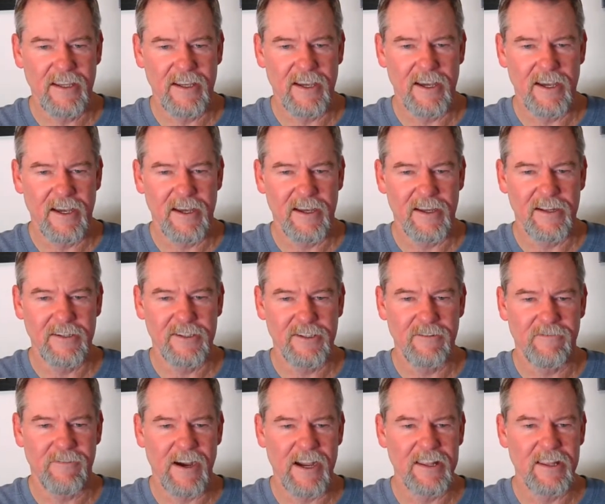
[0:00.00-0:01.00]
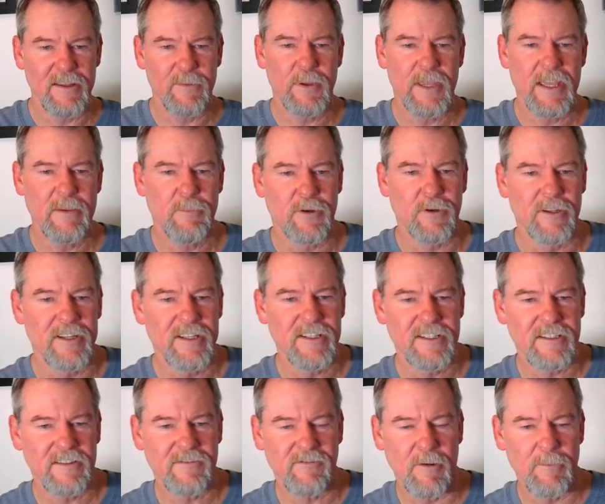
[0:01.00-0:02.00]
Do you find that people, this
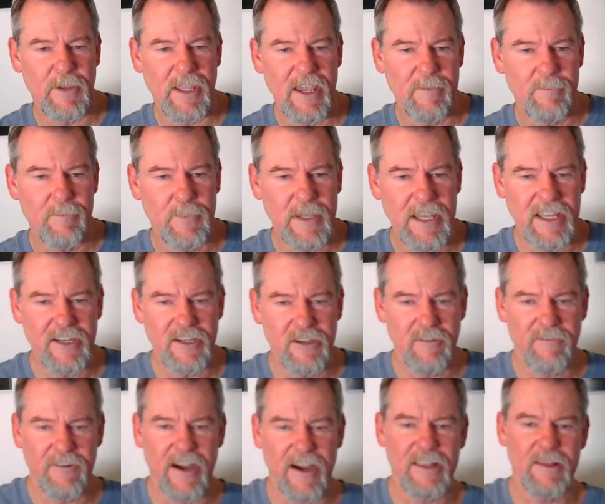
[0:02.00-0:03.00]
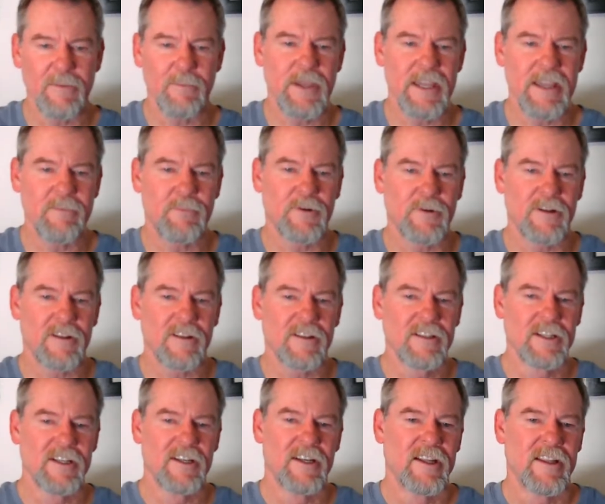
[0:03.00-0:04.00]
is from Kim B, do you find that
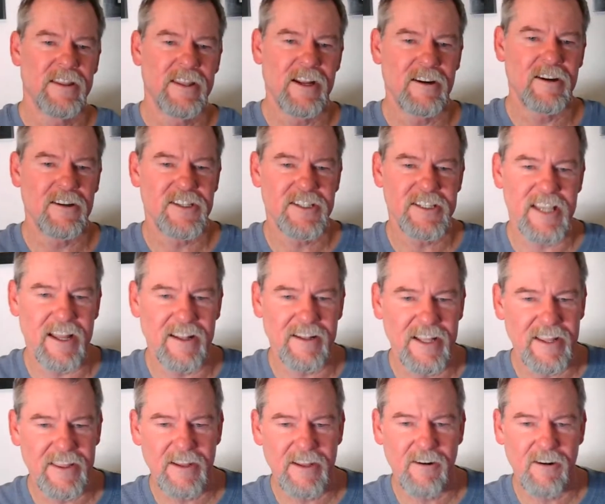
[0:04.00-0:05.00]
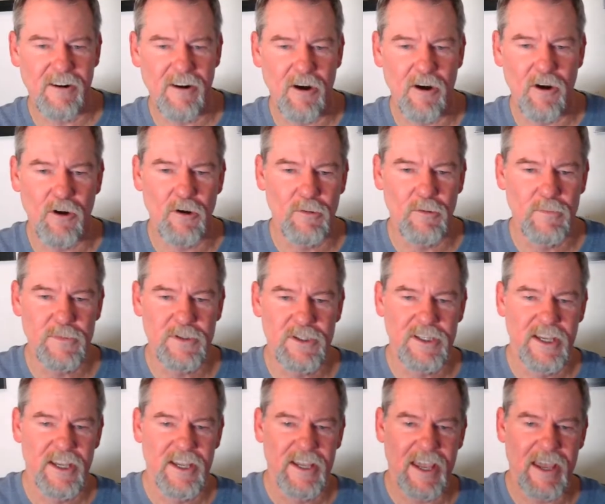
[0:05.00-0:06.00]
people that are selling their homes
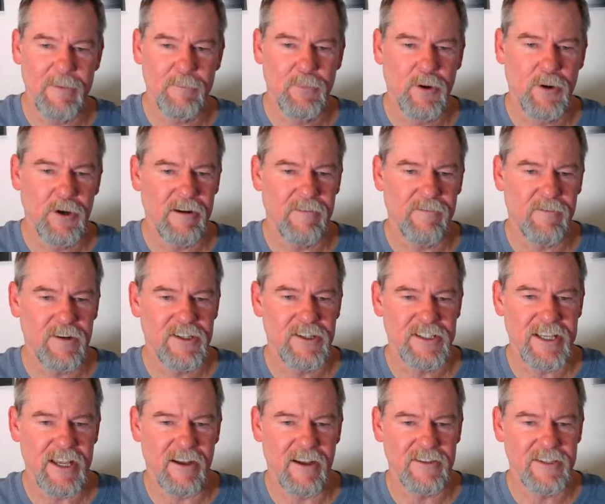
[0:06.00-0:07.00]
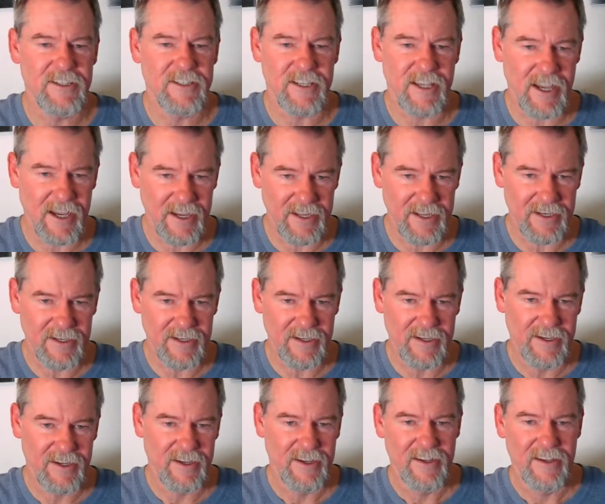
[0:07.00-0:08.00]
and put it for sale sign
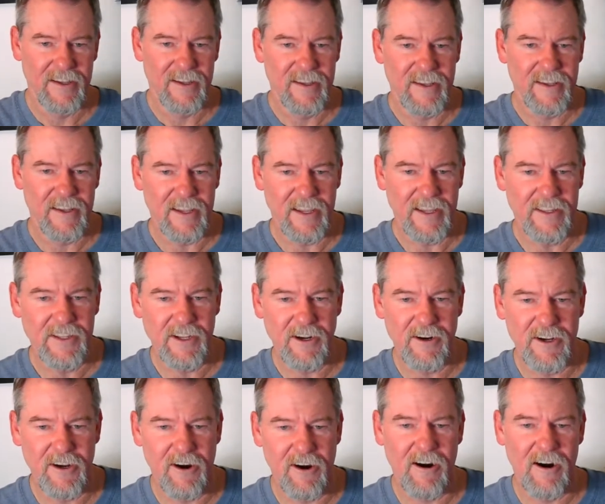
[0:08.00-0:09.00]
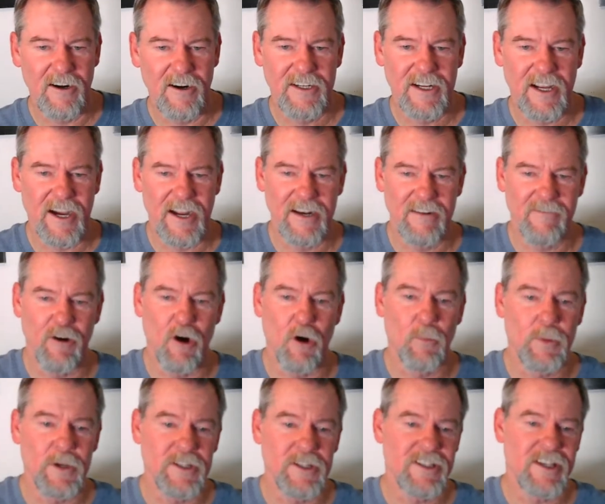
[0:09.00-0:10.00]
in their yard kind of
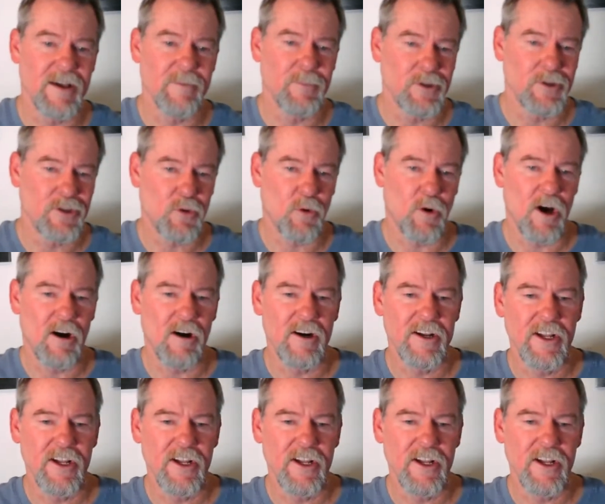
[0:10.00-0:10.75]
opens up a squatter?